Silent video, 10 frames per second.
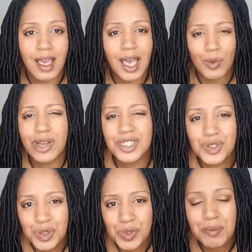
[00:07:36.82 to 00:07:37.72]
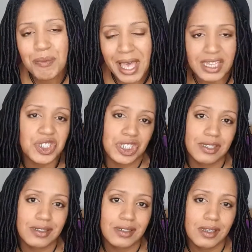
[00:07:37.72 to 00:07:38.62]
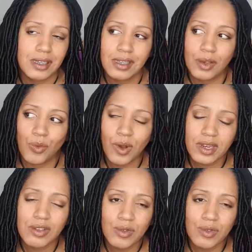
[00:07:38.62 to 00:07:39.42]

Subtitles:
I want you to imagine what